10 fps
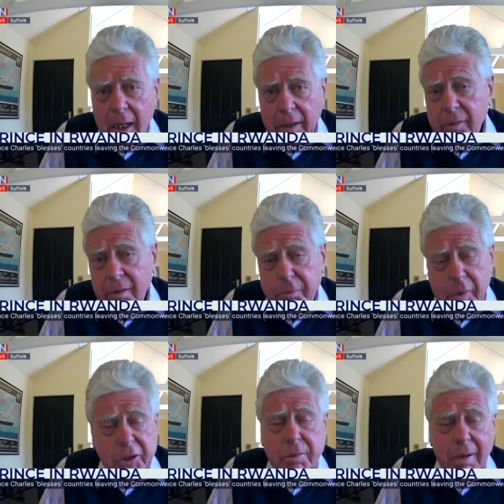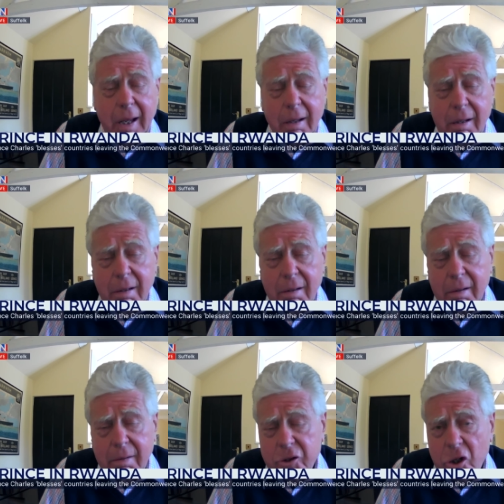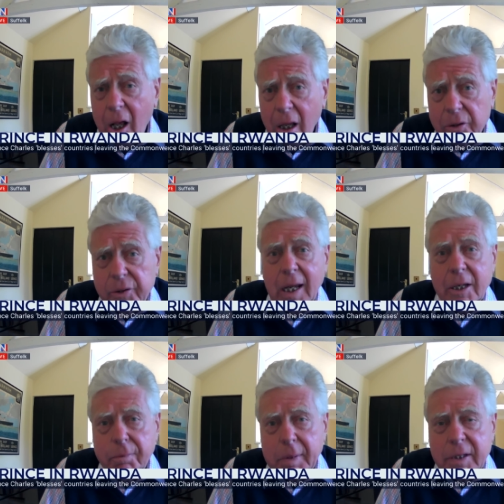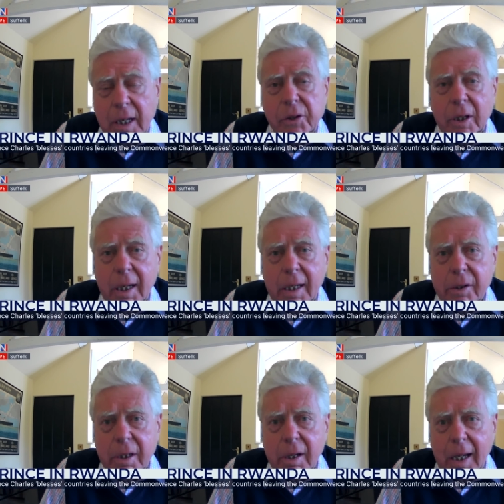And Prince Charles has been designated